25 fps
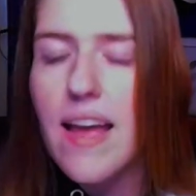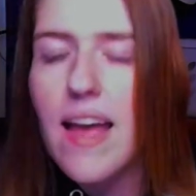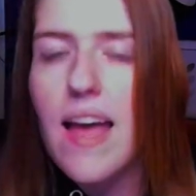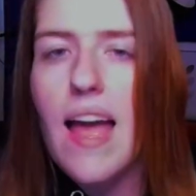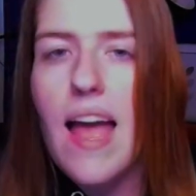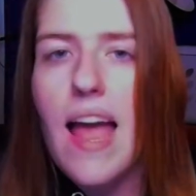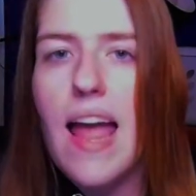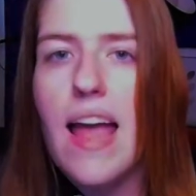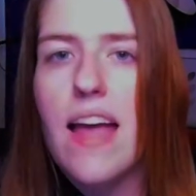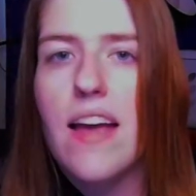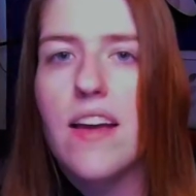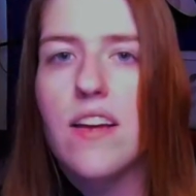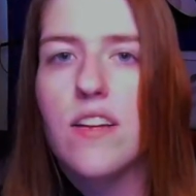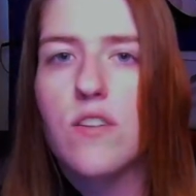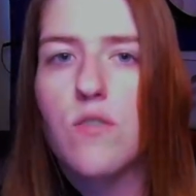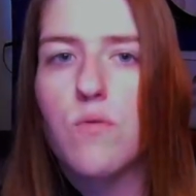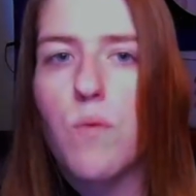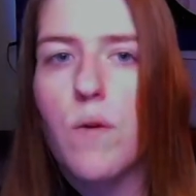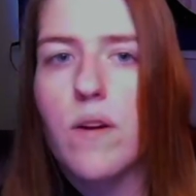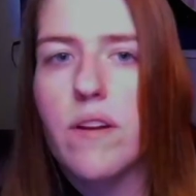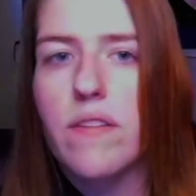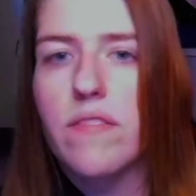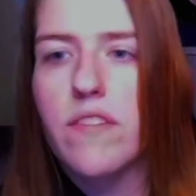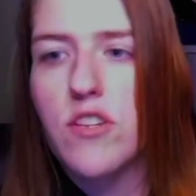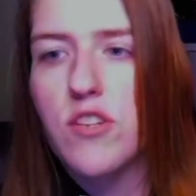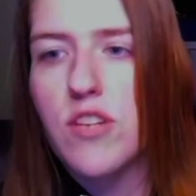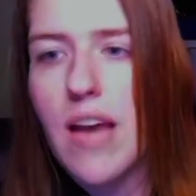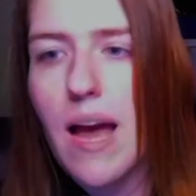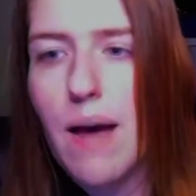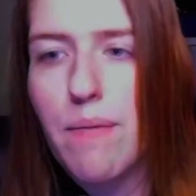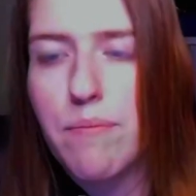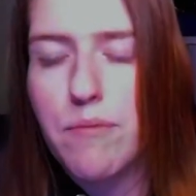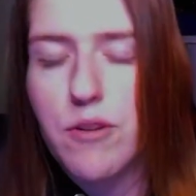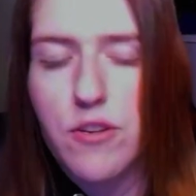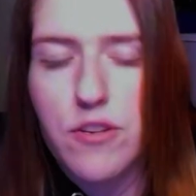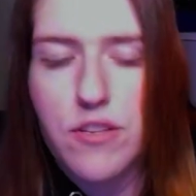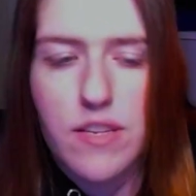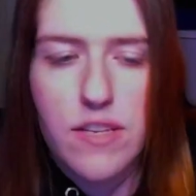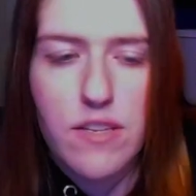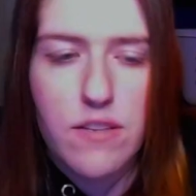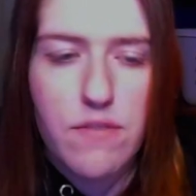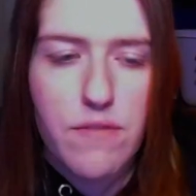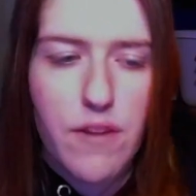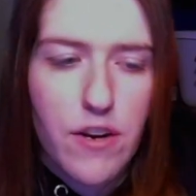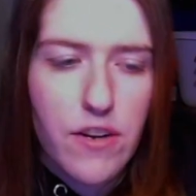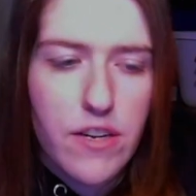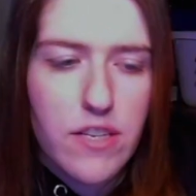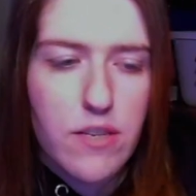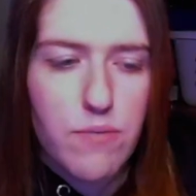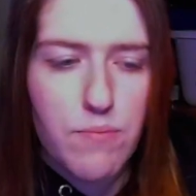And one of the chapters is very
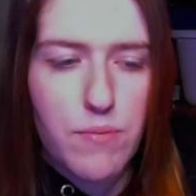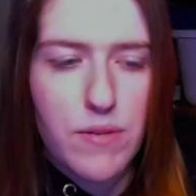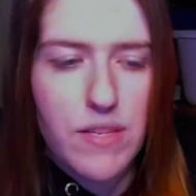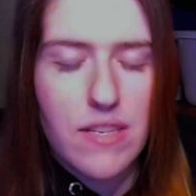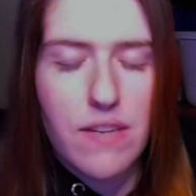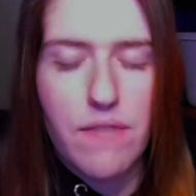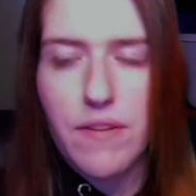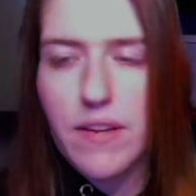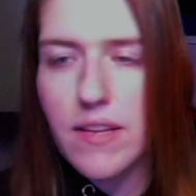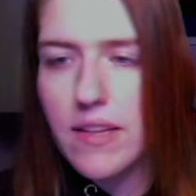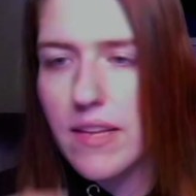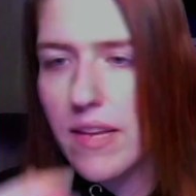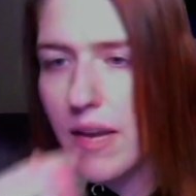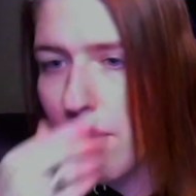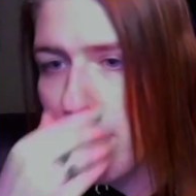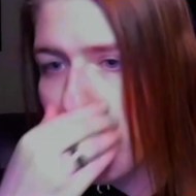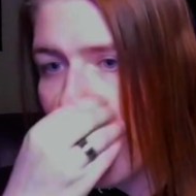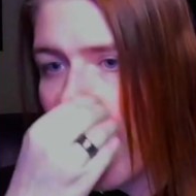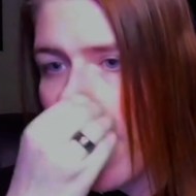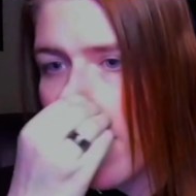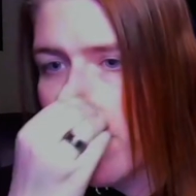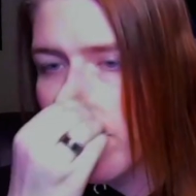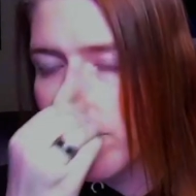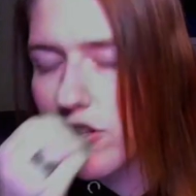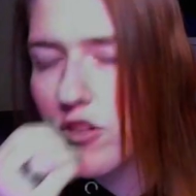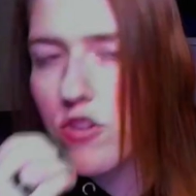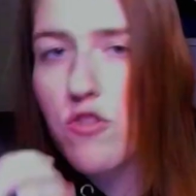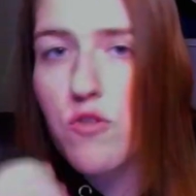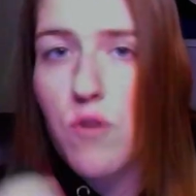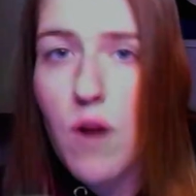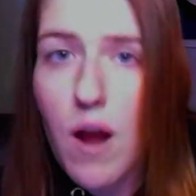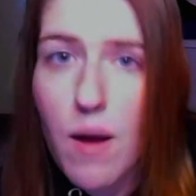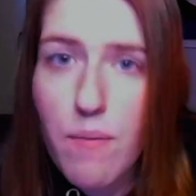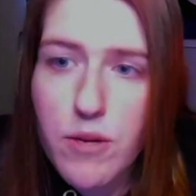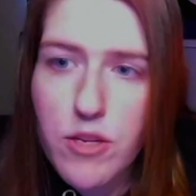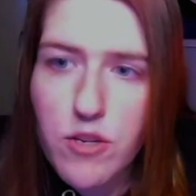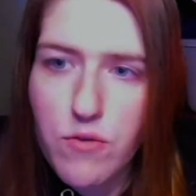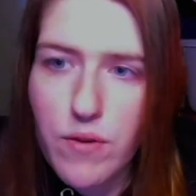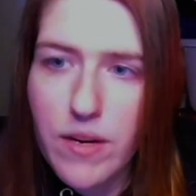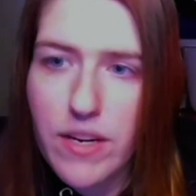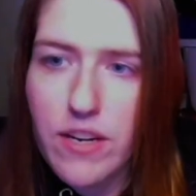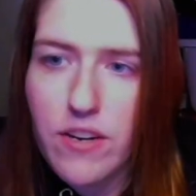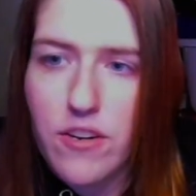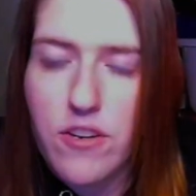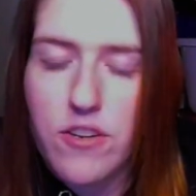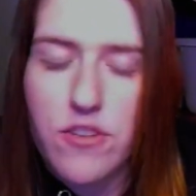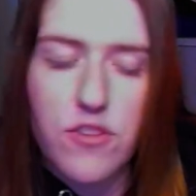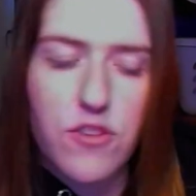specifically about trauma triggers.